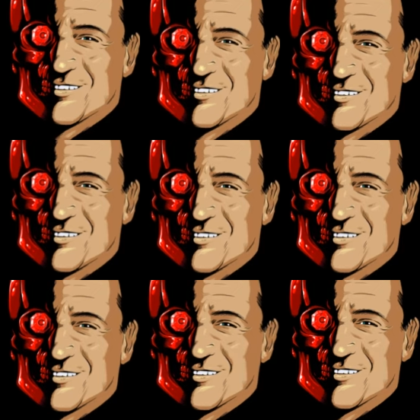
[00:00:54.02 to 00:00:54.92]

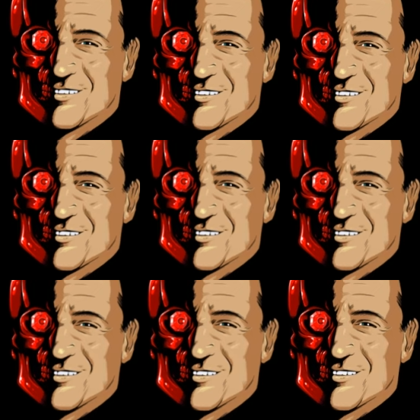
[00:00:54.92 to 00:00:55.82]

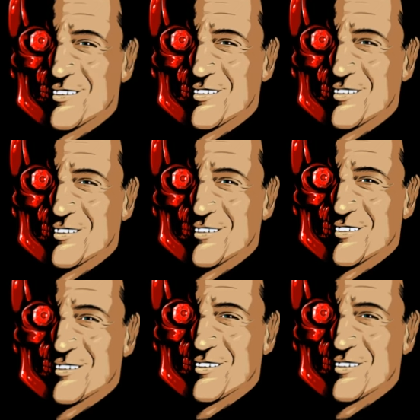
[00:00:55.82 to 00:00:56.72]

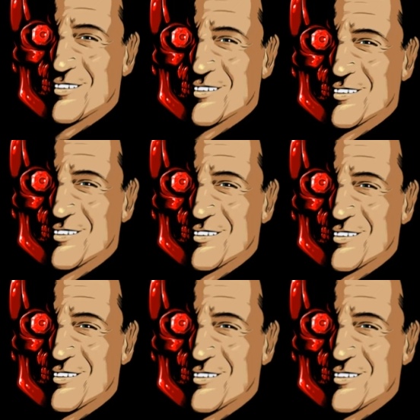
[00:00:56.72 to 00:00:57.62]

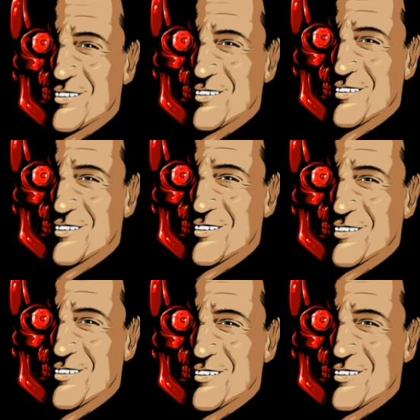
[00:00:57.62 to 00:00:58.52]

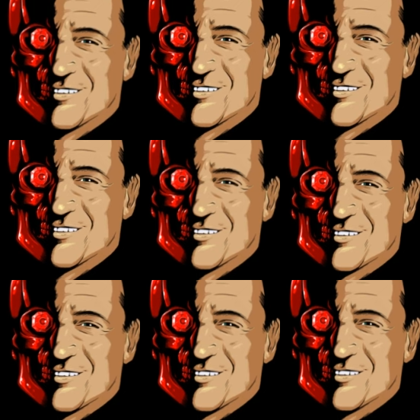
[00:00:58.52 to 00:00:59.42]

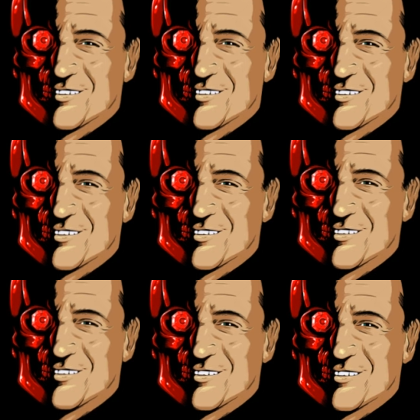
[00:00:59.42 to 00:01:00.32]

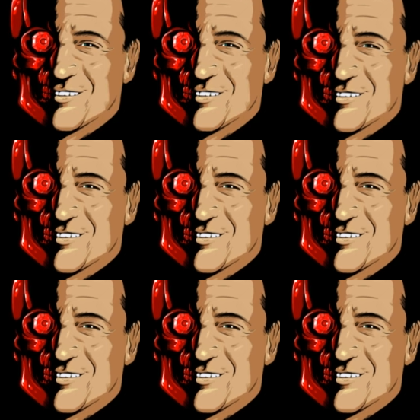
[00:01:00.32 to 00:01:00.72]
(silent)